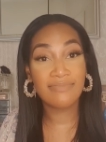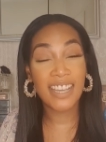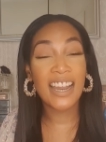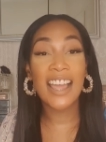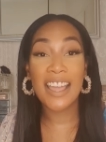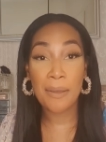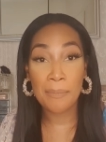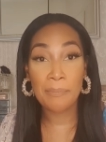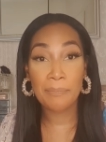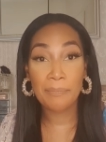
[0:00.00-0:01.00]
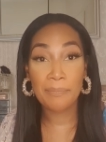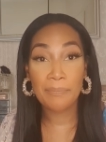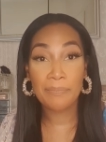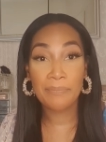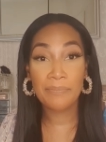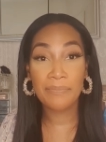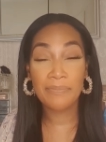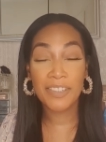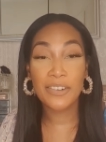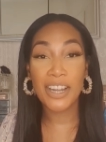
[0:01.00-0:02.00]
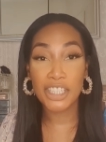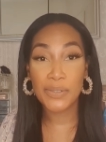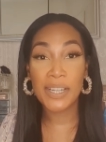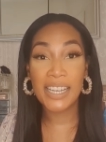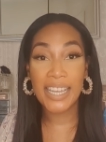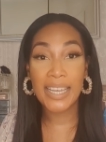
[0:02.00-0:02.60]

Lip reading: And I am. Gradually.